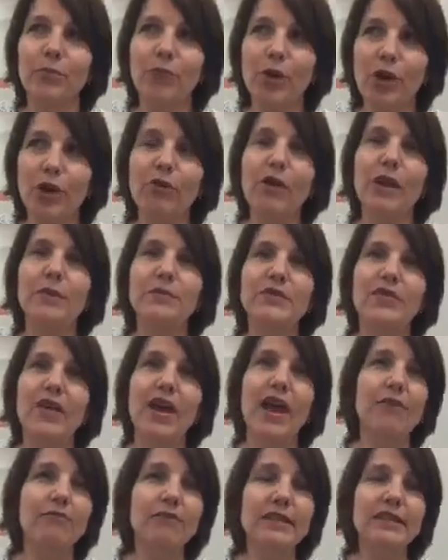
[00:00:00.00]
for
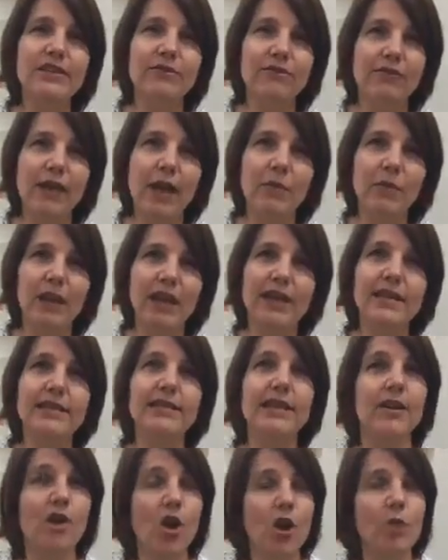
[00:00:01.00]
at-risk
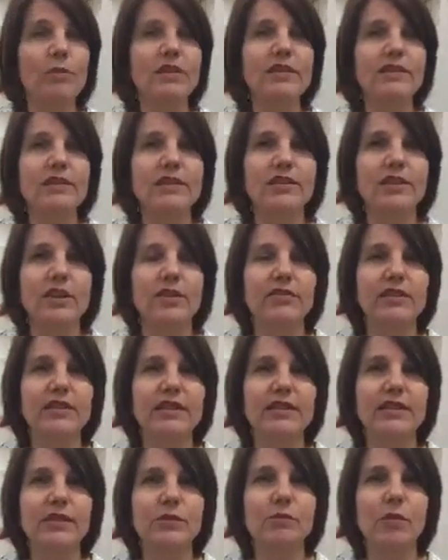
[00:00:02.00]
families and homelessness
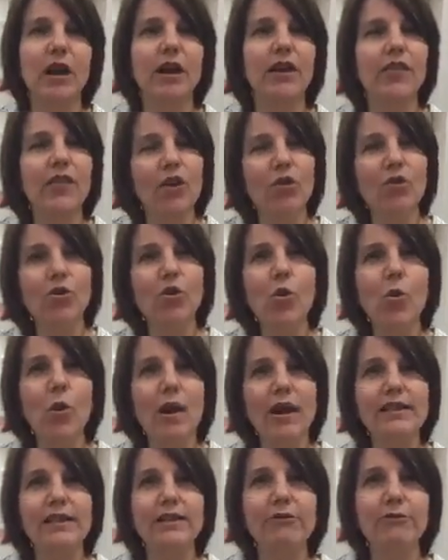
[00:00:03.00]
services as well. And they're all
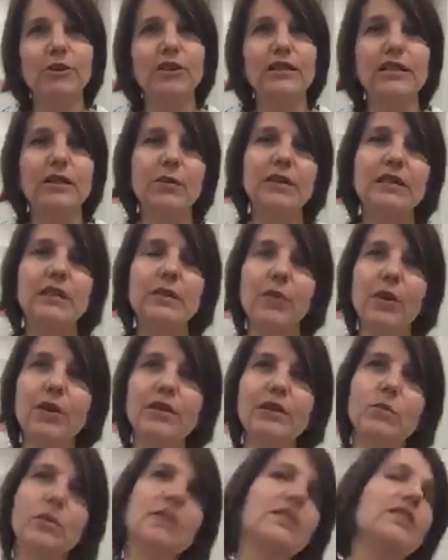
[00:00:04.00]
quite different. So I
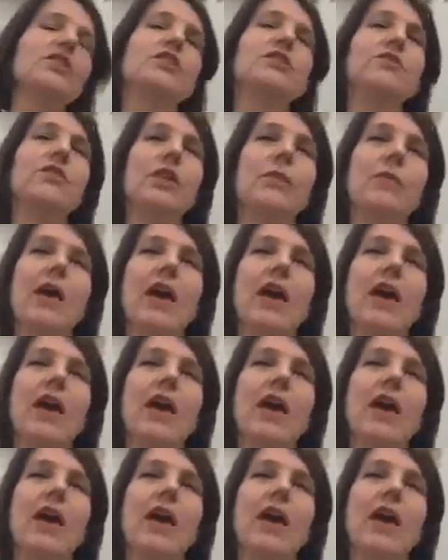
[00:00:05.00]
suppose what's useful